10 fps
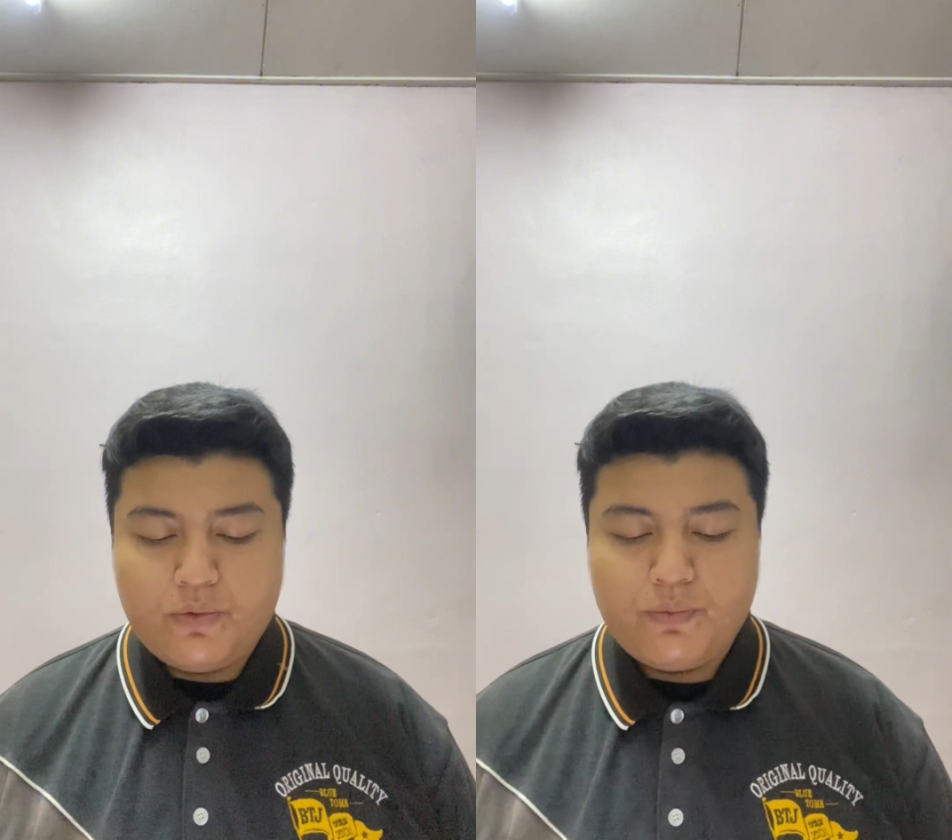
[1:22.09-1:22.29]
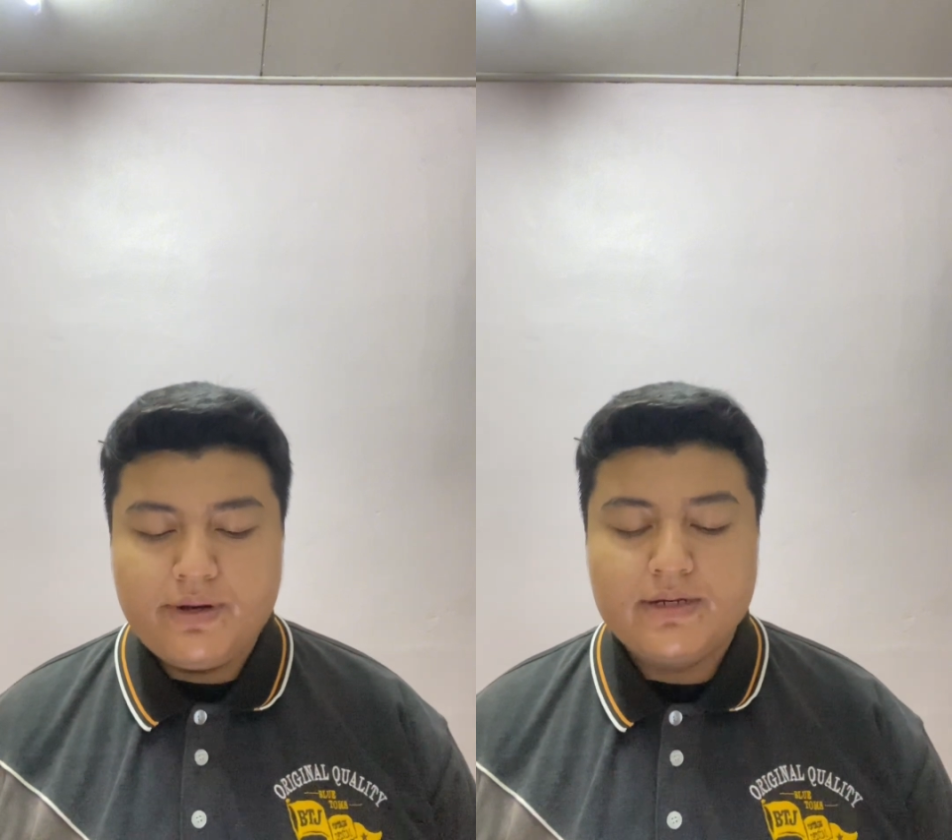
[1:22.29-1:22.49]

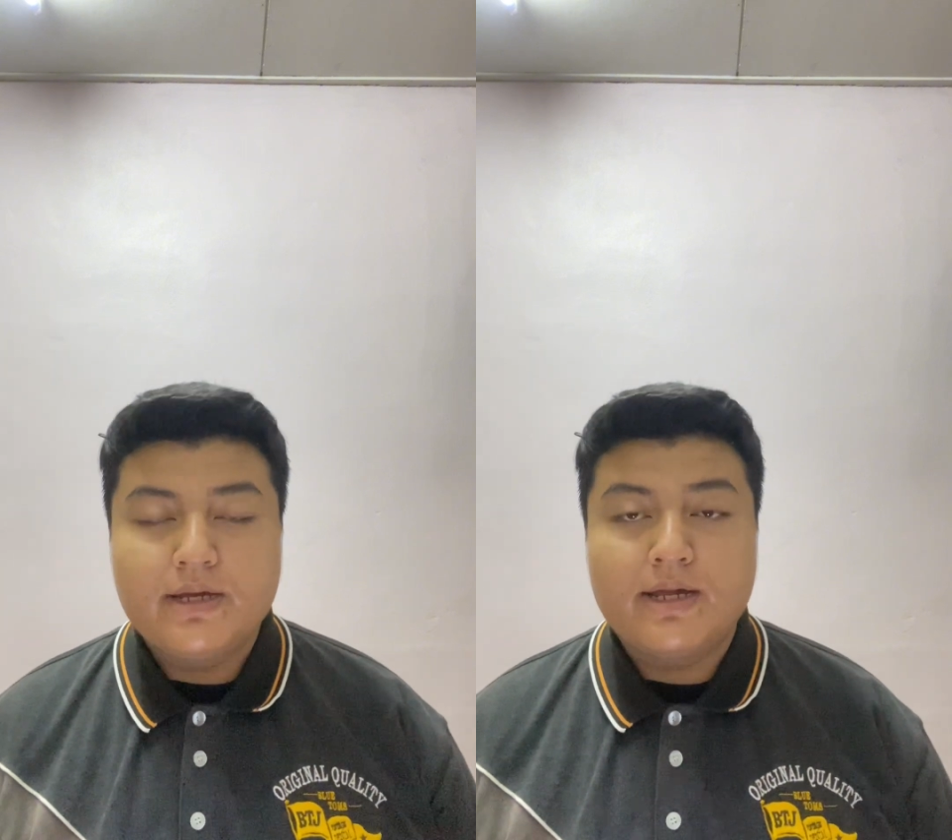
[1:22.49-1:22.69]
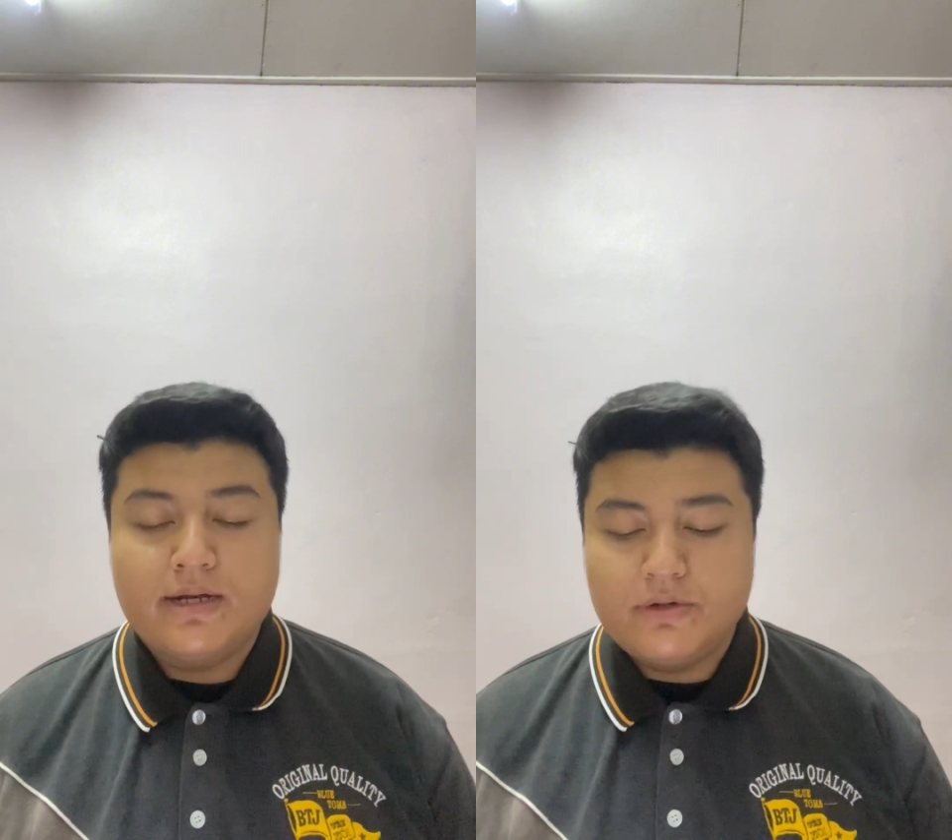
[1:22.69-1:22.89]
when the
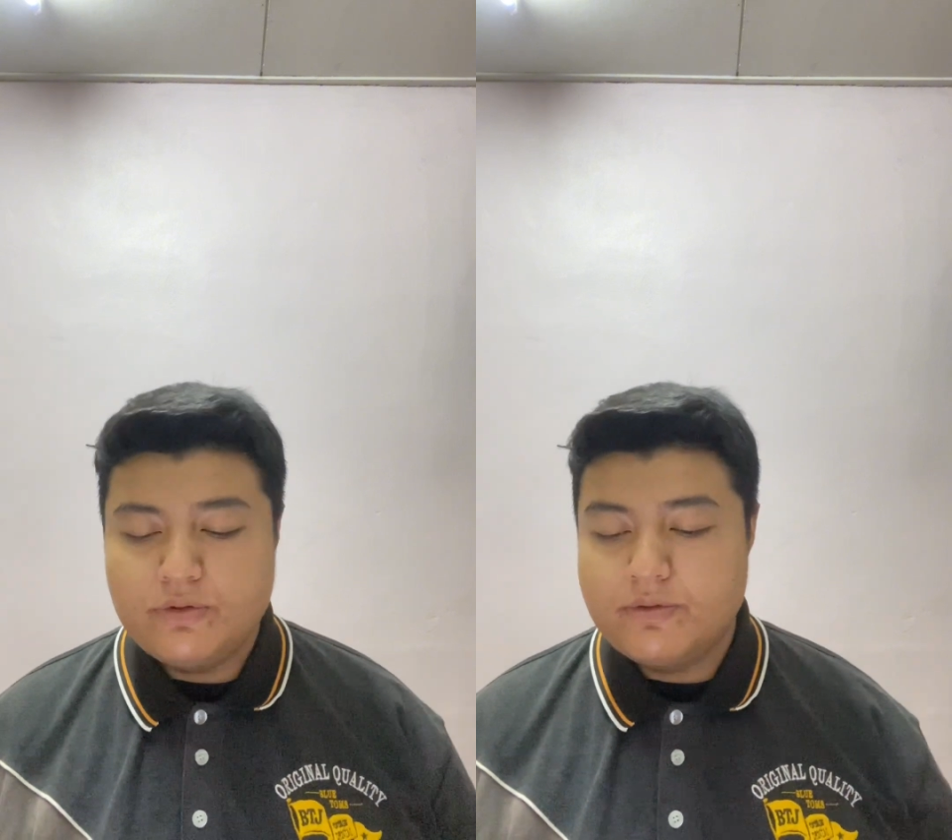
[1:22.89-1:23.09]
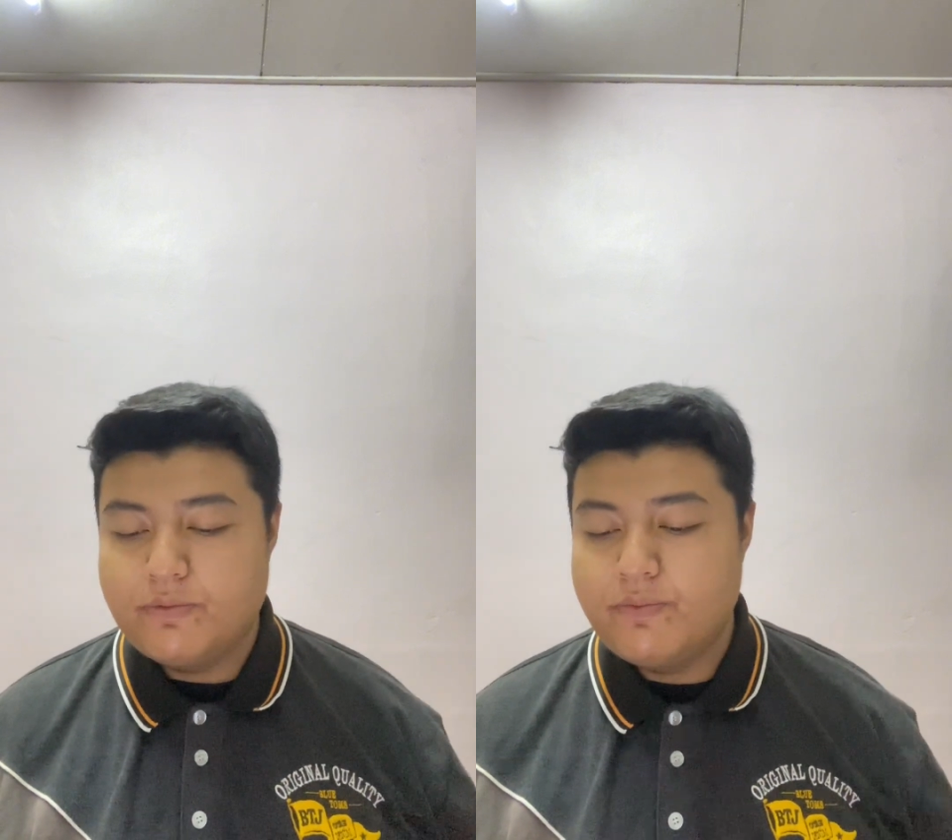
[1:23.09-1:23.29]

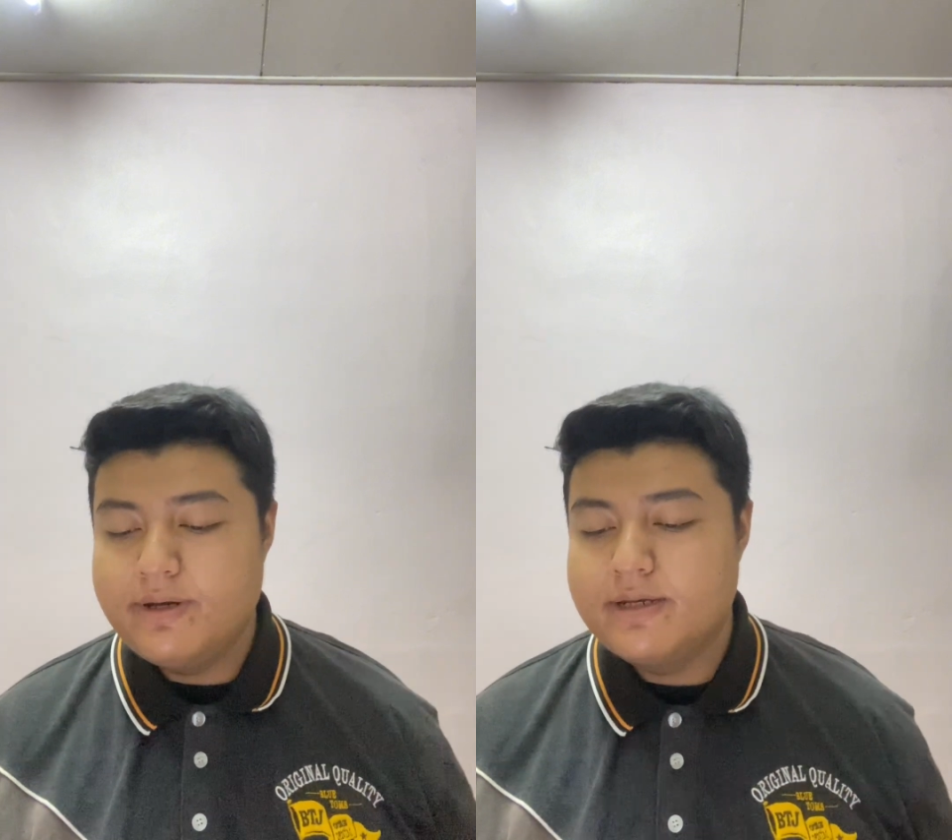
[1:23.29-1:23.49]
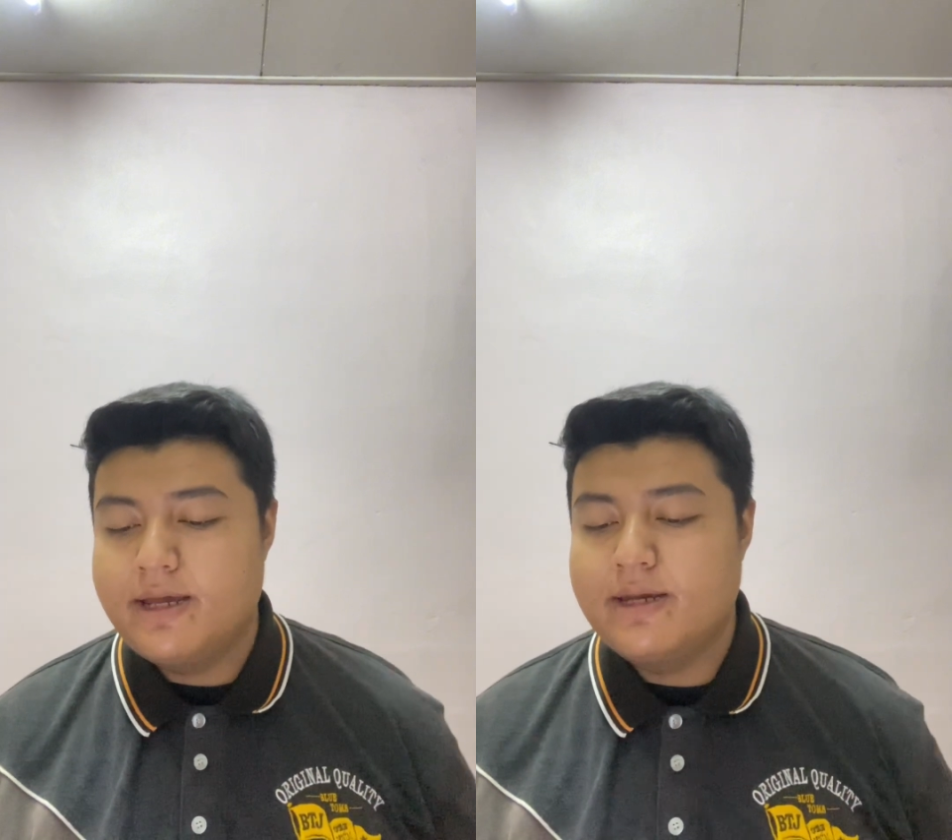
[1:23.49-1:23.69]

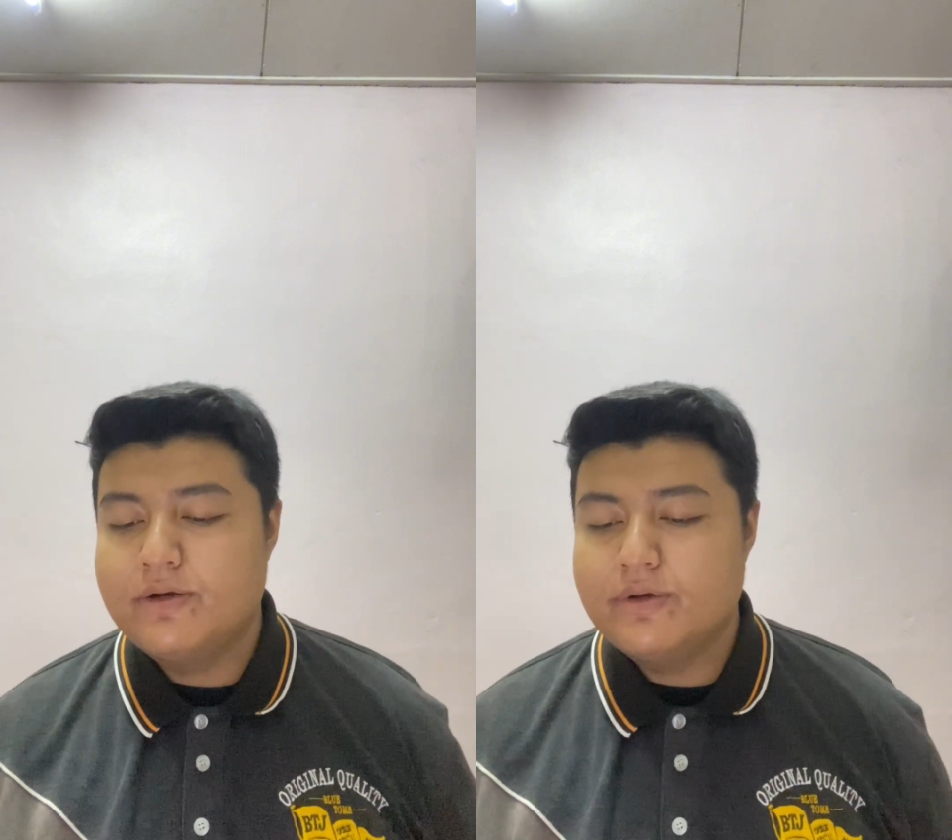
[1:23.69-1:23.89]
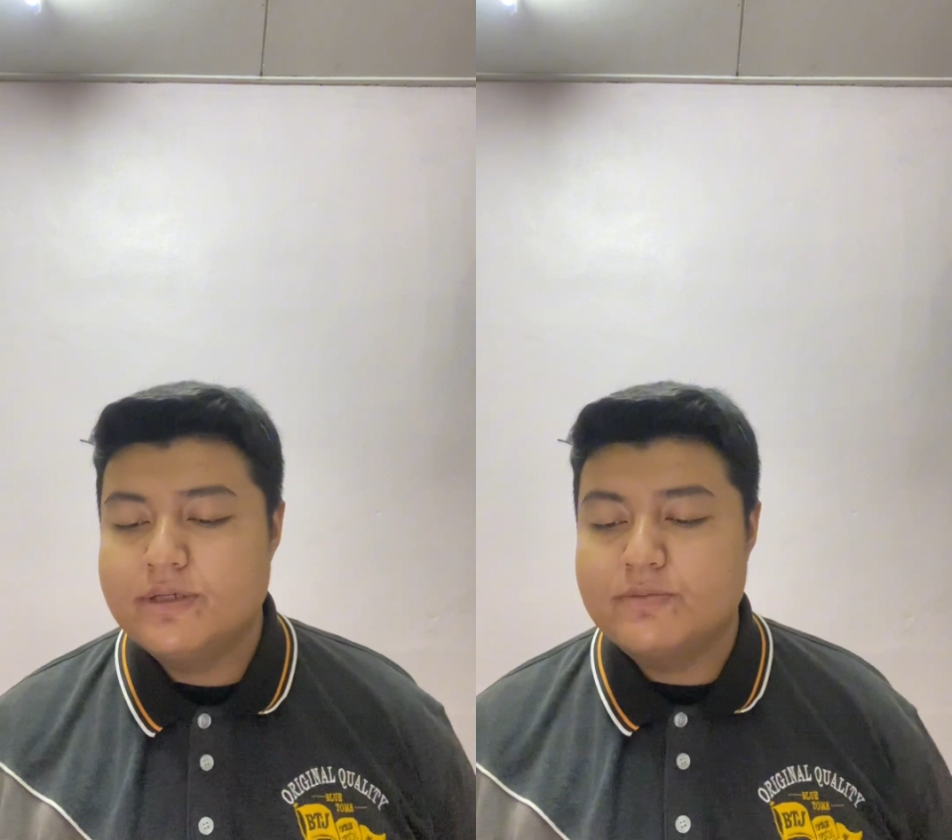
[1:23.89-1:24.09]
anode